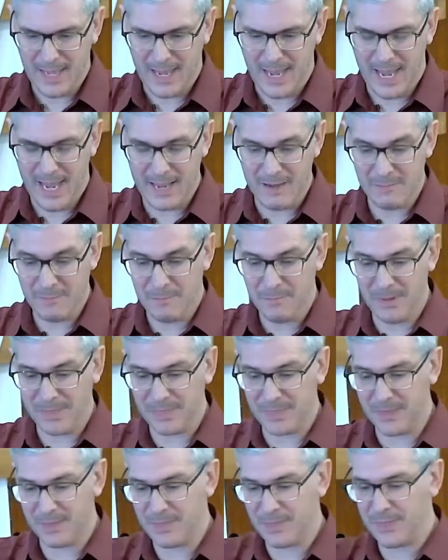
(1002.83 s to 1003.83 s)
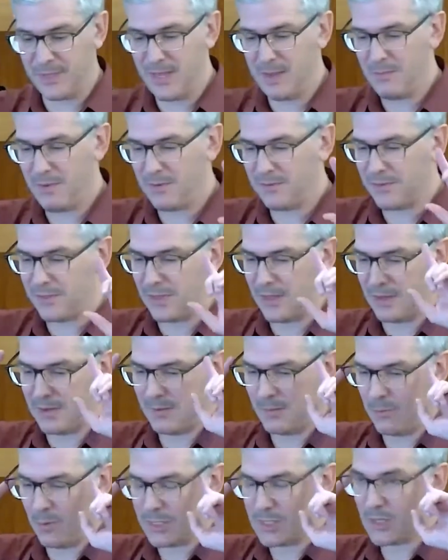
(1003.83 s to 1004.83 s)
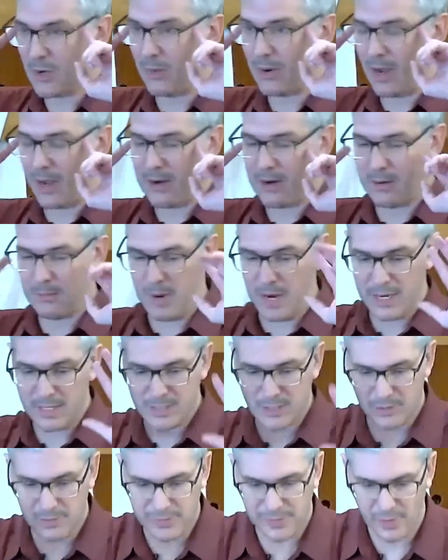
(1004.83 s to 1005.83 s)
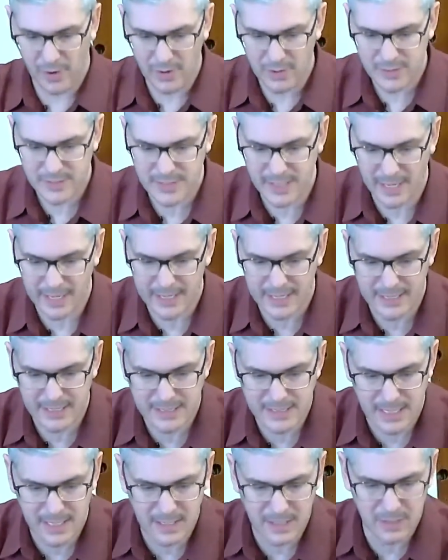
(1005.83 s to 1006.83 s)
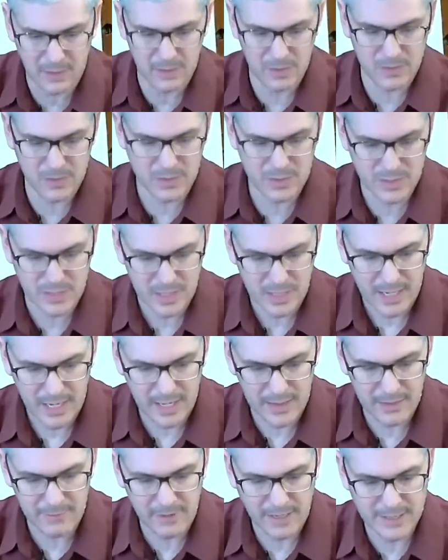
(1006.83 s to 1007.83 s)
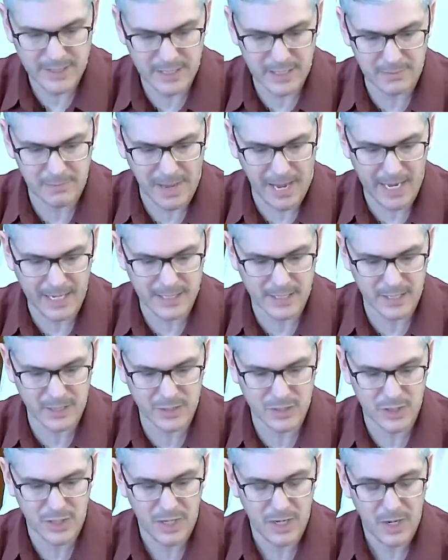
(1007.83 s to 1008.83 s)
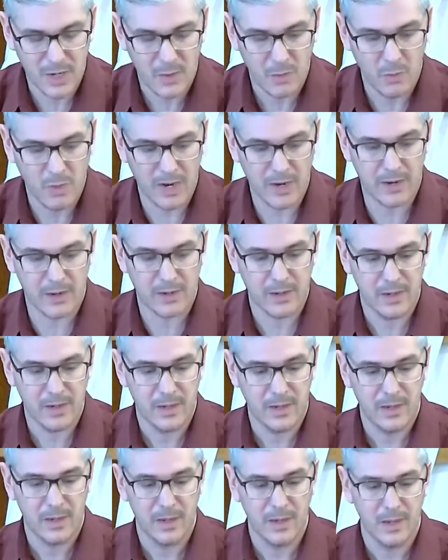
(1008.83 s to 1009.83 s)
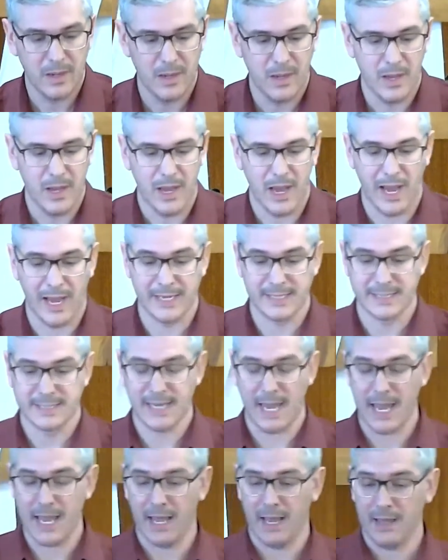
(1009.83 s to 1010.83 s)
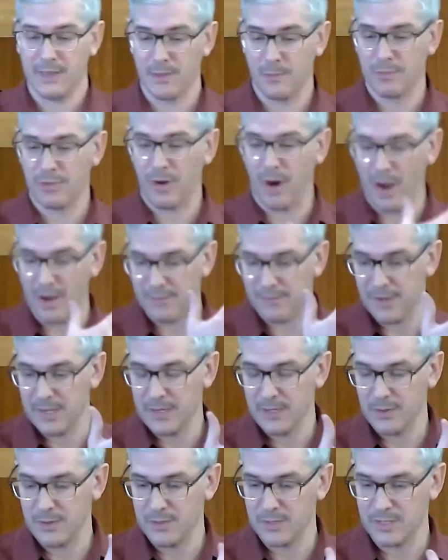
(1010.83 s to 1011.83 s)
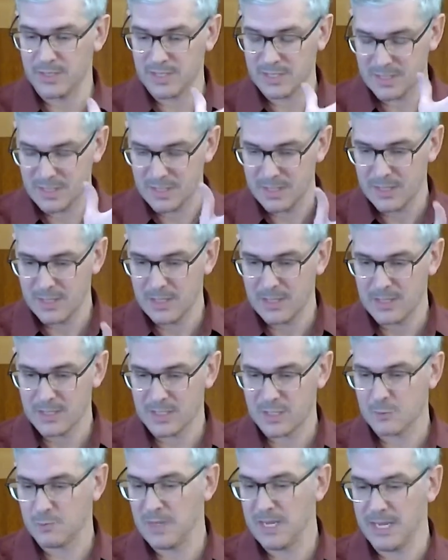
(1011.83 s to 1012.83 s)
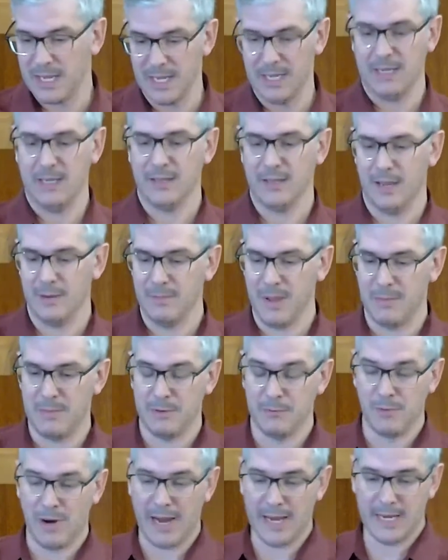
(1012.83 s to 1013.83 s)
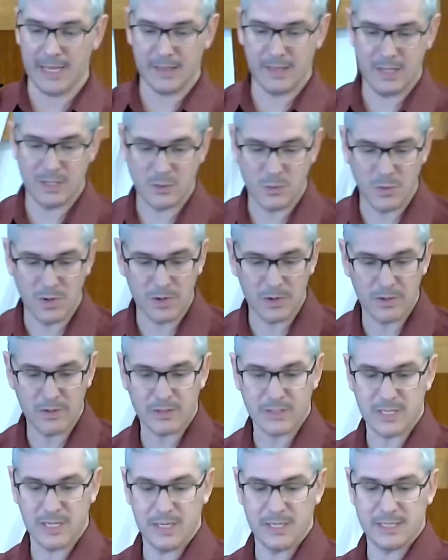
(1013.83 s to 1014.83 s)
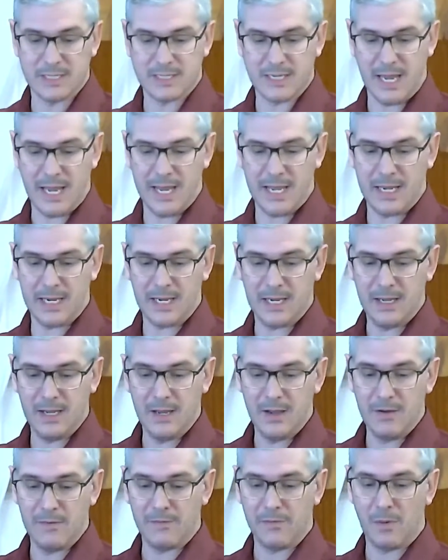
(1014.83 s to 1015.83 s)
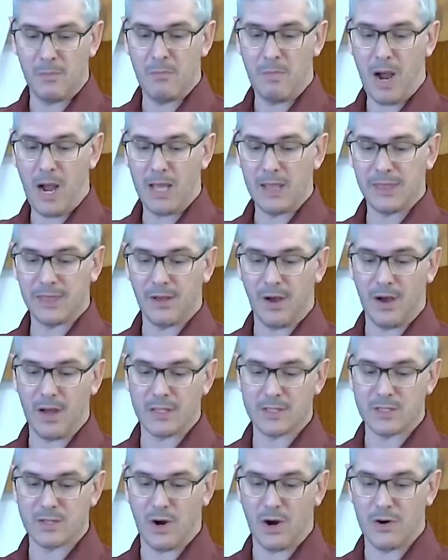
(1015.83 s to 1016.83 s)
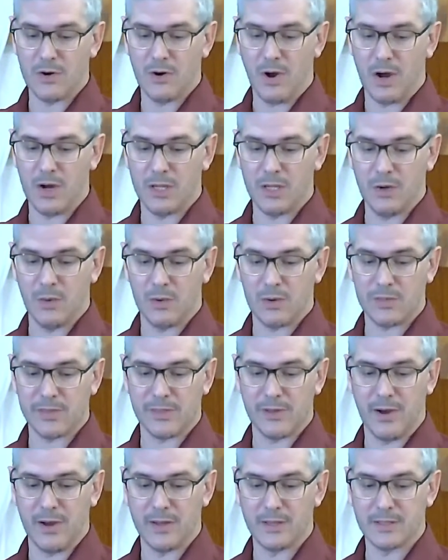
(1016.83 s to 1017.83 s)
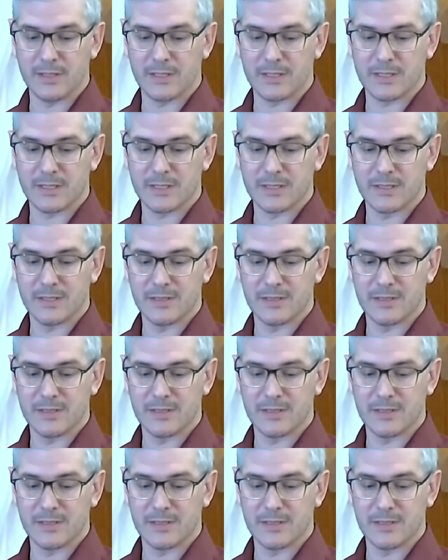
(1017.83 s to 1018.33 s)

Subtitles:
But the theme of what's going on in our minds, our thoughts, that continues in the rest of the passage, where Isaiah, the prophet, who is speaking and then maybe writing these words, is saying, for my thoughts are not your thoughts,